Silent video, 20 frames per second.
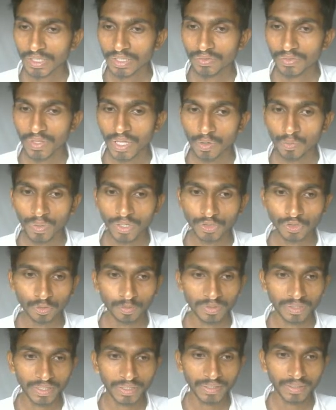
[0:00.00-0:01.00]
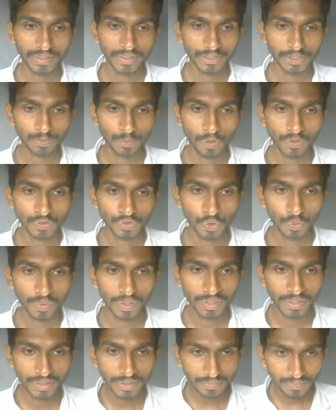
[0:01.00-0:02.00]
now I should be getting a response over
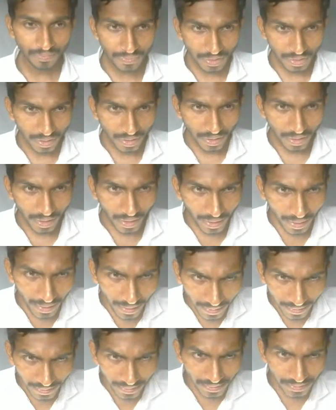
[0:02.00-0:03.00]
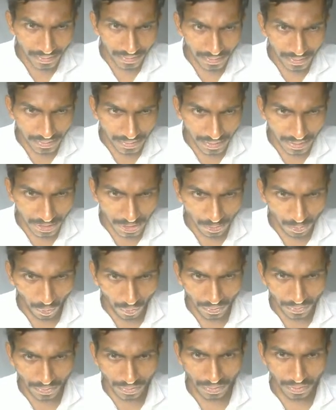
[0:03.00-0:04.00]
here, and this is the
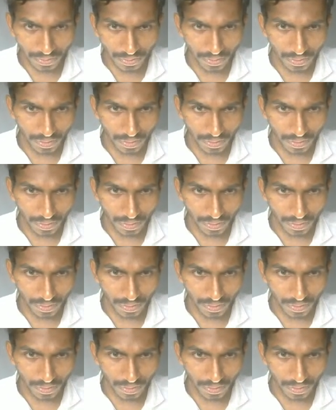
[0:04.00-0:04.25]
response.